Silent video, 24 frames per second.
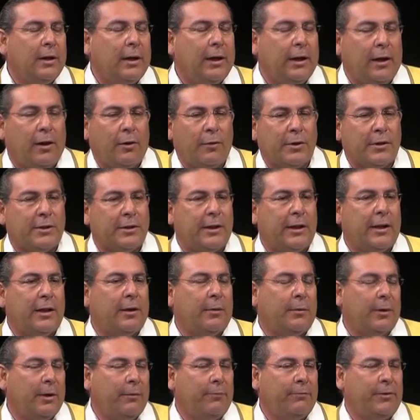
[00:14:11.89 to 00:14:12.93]
I always say
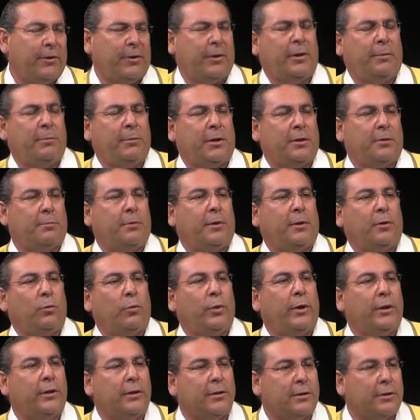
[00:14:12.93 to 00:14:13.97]
I'm, I'm very much been
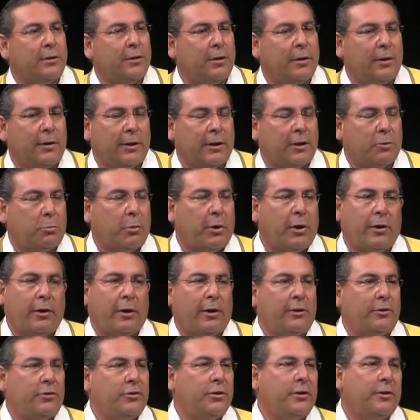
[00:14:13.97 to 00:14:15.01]
witness to the next
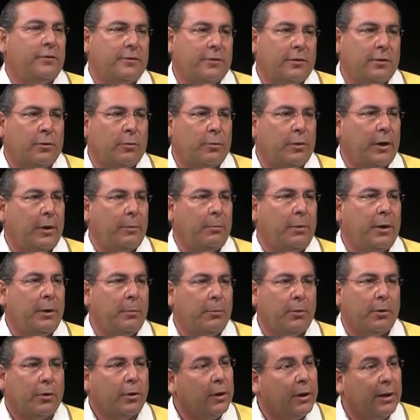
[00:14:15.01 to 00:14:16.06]
paradigm shifts in the way
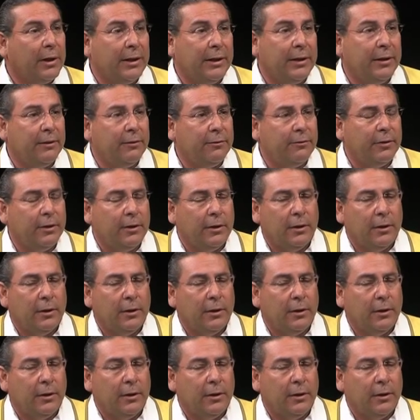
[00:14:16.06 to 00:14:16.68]
people are going to live,